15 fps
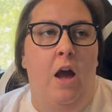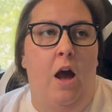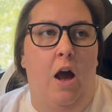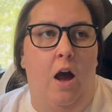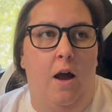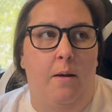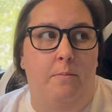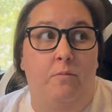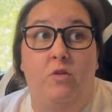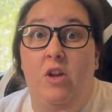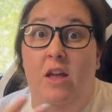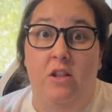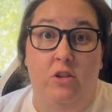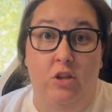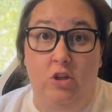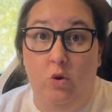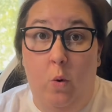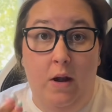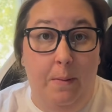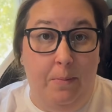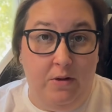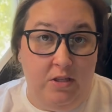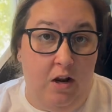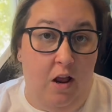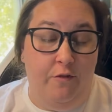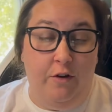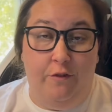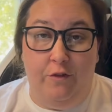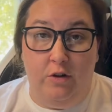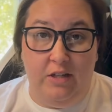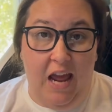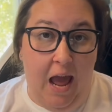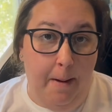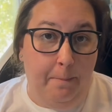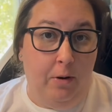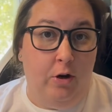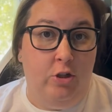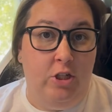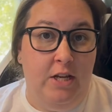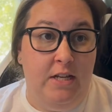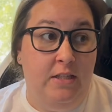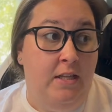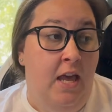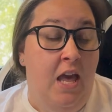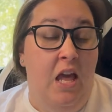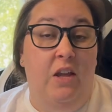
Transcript: The 20% your first app purchase.